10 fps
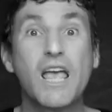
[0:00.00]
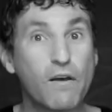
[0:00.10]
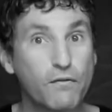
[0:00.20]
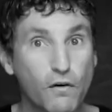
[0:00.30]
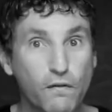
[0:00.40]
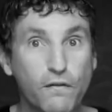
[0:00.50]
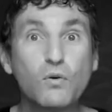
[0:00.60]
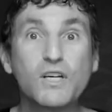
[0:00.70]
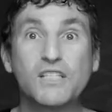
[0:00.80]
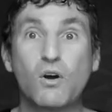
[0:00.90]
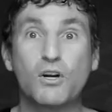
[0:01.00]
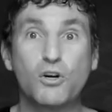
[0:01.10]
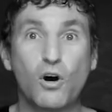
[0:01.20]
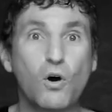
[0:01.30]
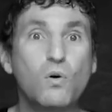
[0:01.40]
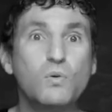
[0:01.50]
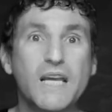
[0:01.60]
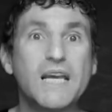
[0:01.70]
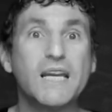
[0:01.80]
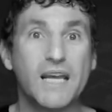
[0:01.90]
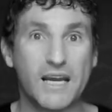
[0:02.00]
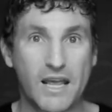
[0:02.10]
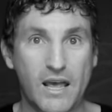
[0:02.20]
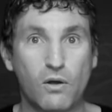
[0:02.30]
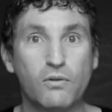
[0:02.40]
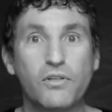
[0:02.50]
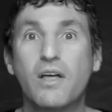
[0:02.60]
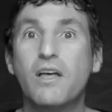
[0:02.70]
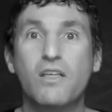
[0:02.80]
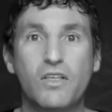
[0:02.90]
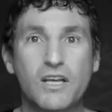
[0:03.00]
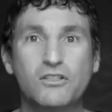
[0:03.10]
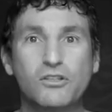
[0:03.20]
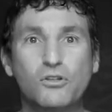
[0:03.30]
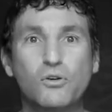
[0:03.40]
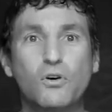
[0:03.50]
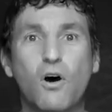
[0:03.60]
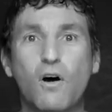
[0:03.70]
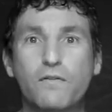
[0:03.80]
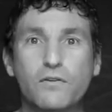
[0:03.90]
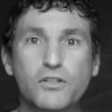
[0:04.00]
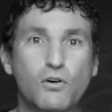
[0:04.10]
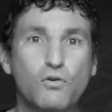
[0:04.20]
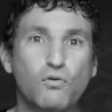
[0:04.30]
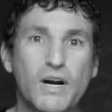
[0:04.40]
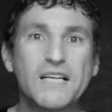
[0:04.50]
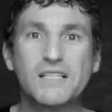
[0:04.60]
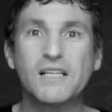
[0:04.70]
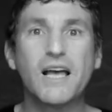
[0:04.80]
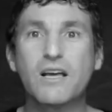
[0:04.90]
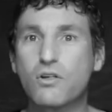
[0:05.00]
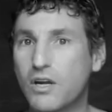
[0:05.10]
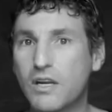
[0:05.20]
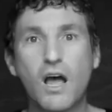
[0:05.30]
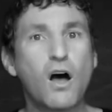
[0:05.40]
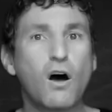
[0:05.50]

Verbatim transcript: If you're focused on your own eating and health, the Institute offers a great selection